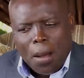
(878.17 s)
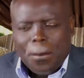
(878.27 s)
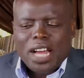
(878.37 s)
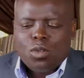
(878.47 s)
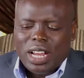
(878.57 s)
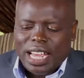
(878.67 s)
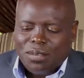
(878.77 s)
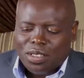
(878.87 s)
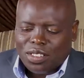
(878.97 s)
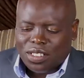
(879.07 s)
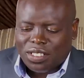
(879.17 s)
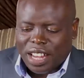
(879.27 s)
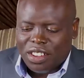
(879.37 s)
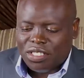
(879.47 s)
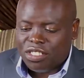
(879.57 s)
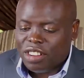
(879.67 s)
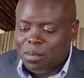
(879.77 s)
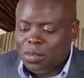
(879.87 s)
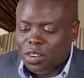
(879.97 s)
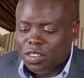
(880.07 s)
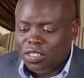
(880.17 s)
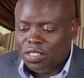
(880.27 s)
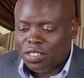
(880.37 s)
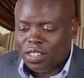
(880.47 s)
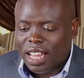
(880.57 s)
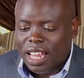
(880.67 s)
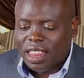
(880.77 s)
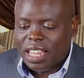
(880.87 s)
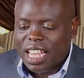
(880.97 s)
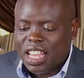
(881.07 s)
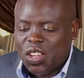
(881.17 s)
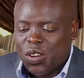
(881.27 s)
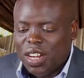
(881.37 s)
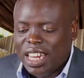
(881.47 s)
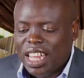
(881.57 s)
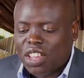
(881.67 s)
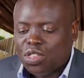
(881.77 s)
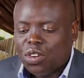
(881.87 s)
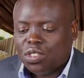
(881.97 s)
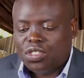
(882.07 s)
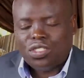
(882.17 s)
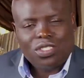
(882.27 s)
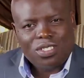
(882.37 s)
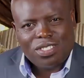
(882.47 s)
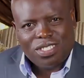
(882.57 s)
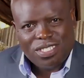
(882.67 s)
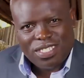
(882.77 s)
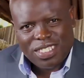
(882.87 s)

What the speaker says: Pat Williams also says champions think unique thoughts.